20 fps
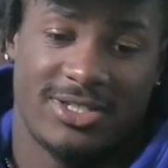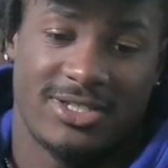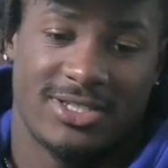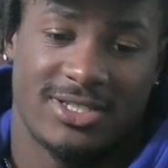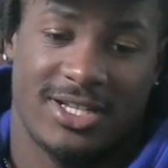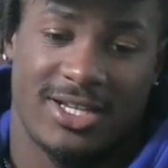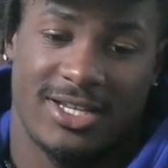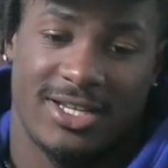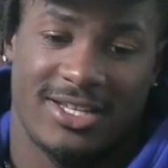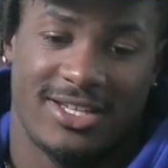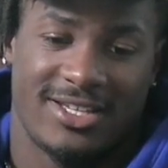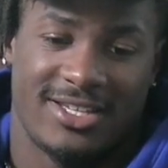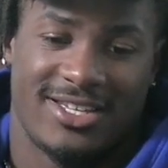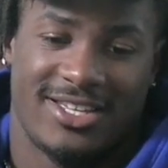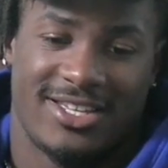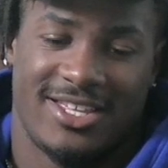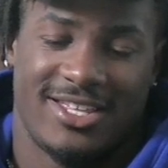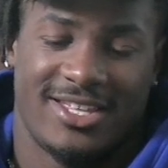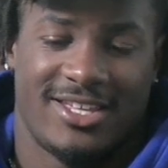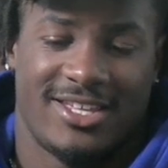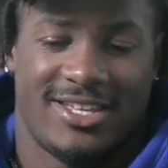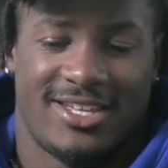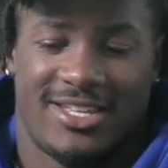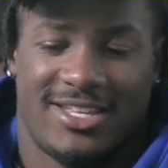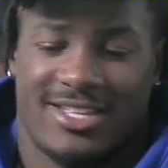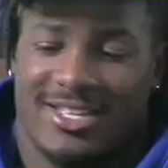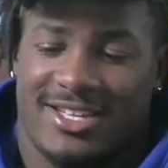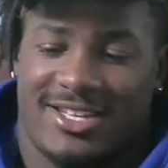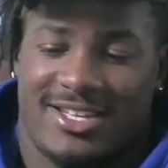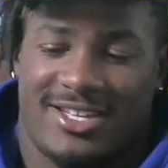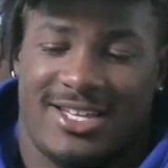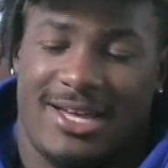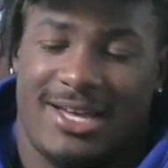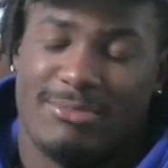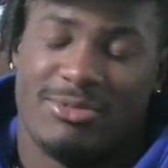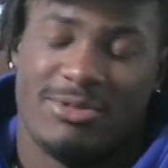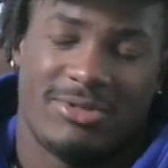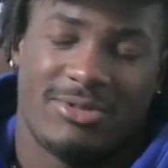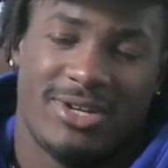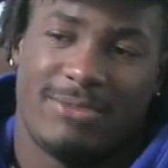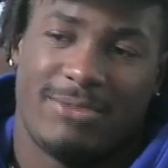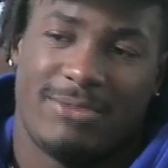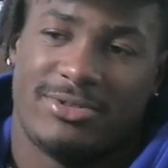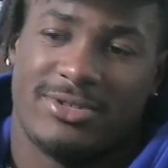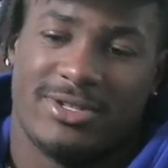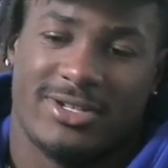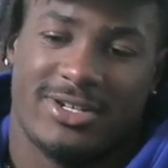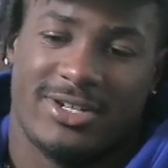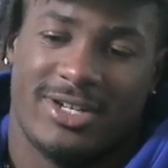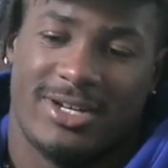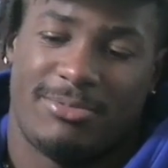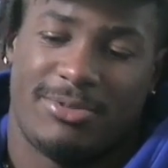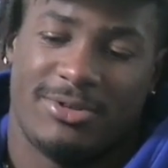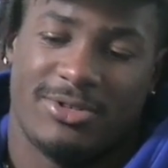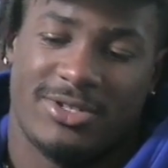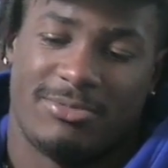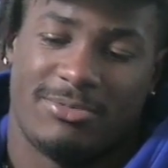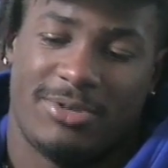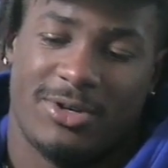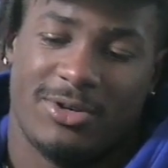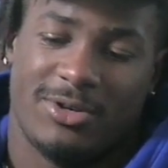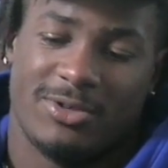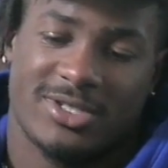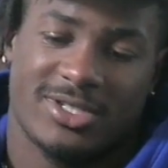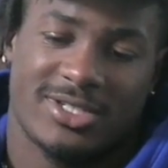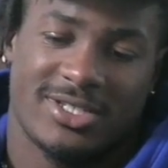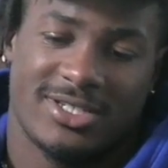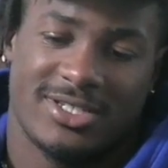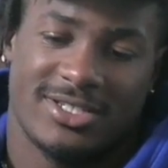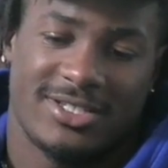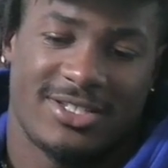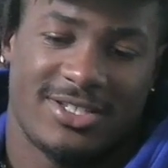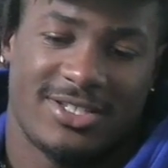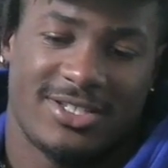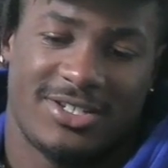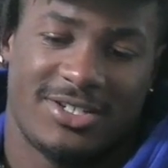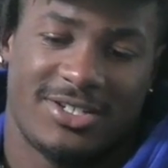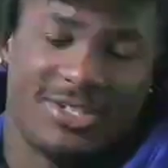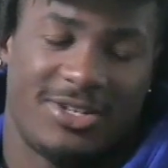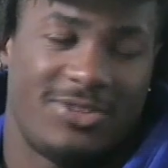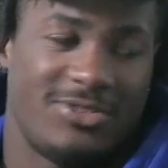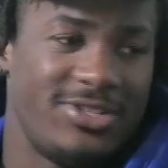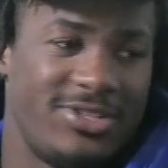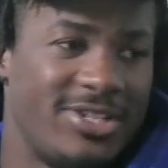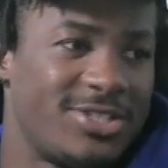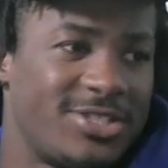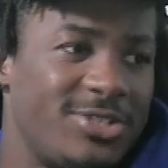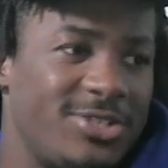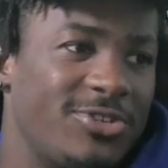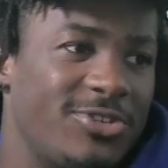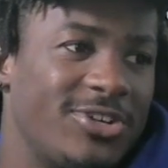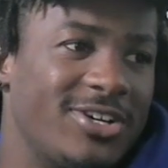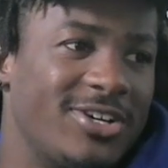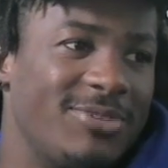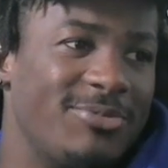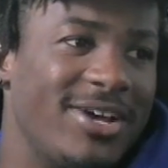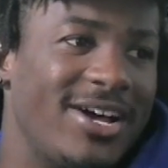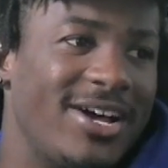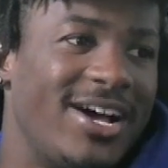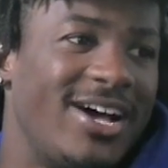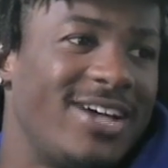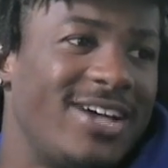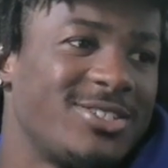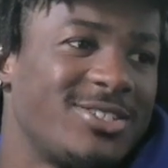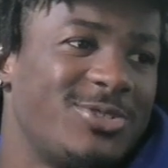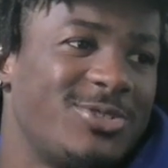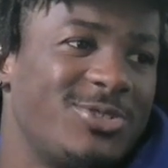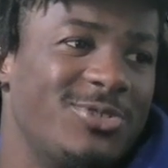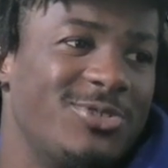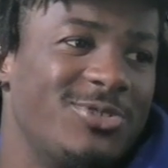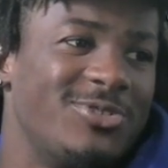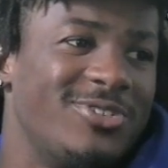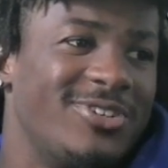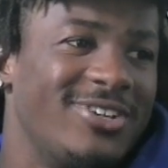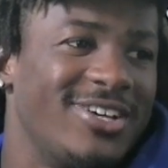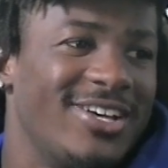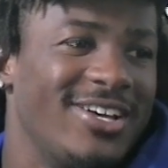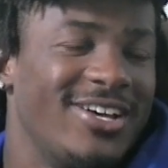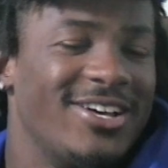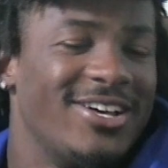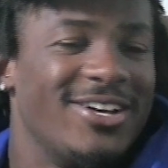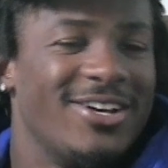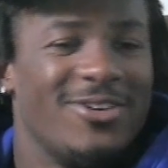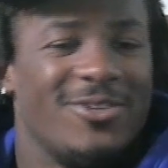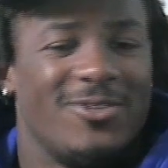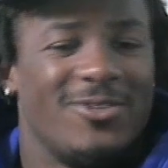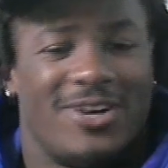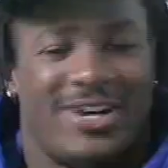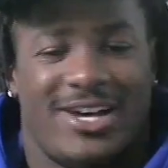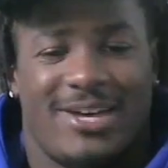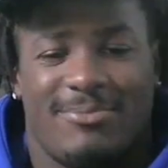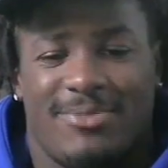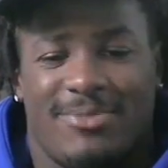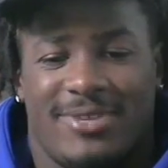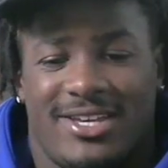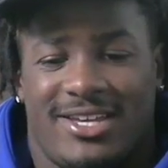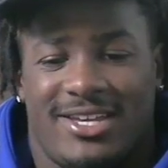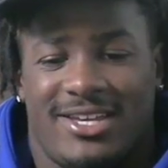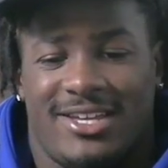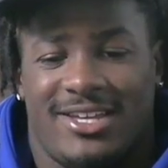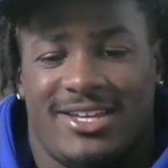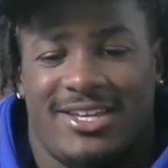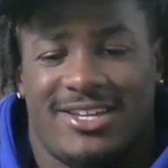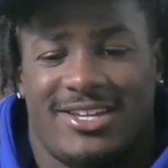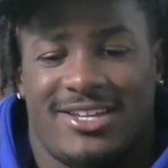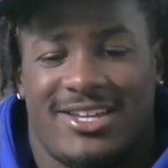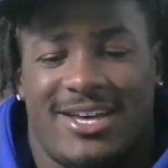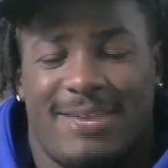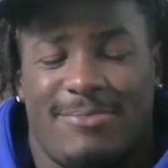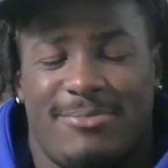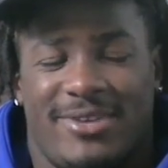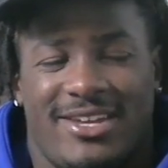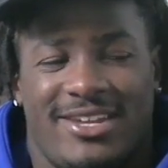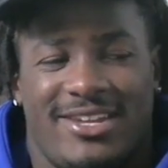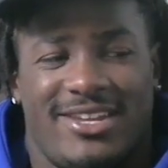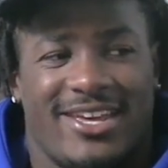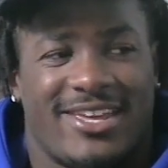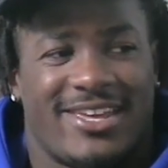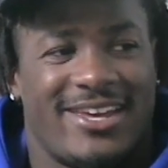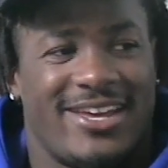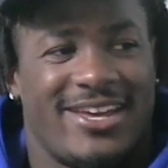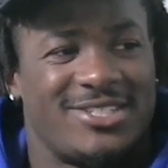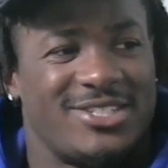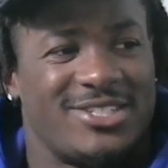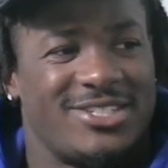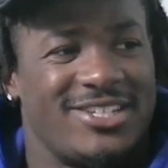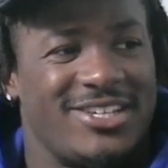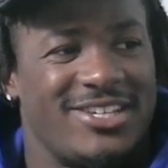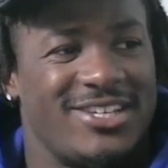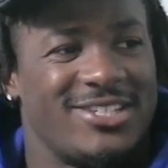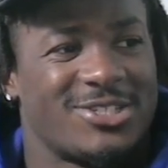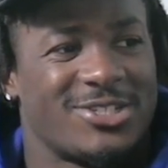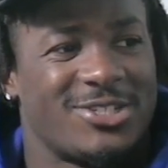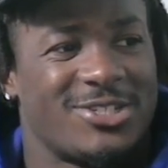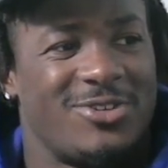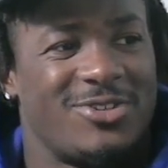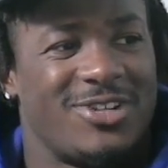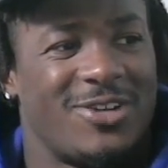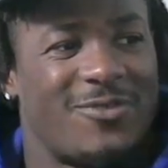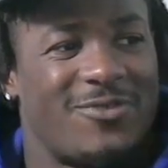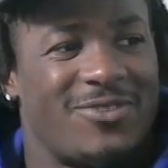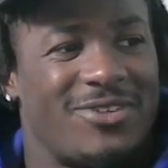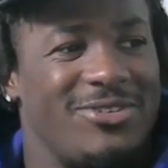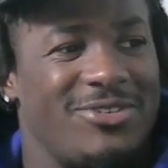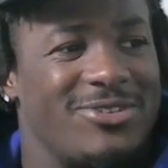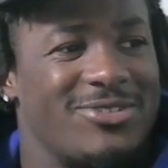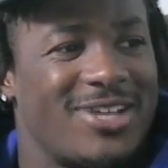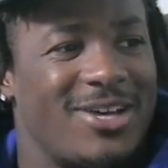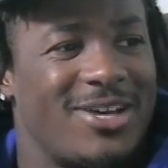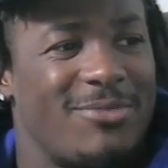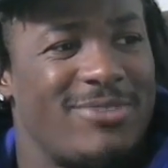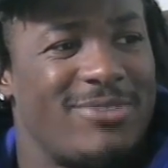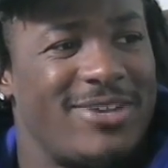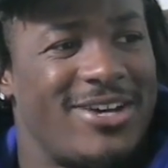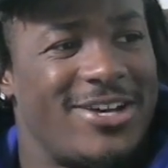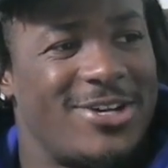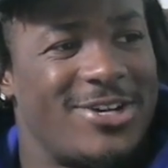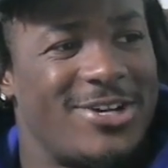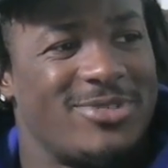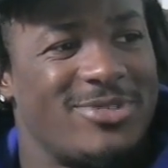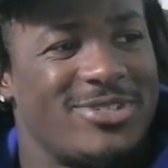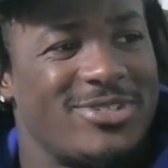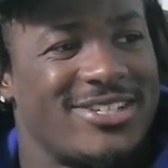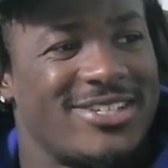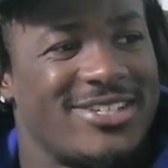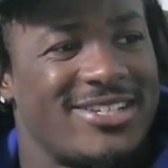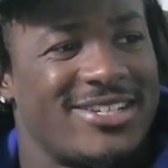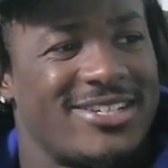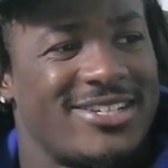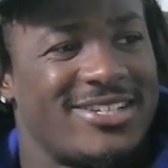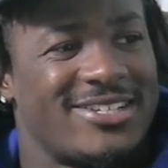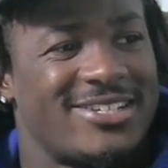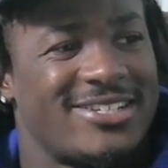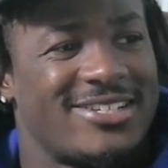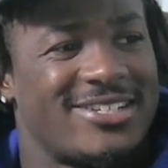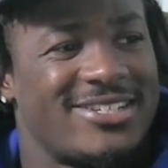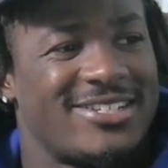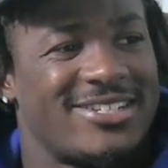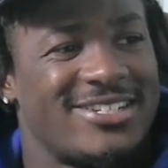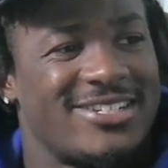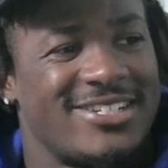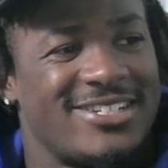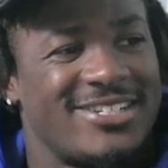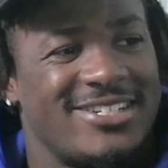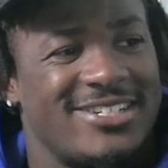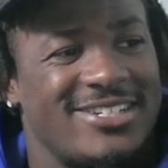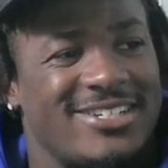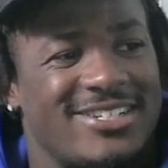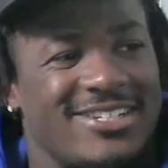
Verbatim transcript: like I remember I put a I put a post on Instagram in high school. Yeah. I made I made that catch in the end zone when I flipped on top of my helmet. Boy, we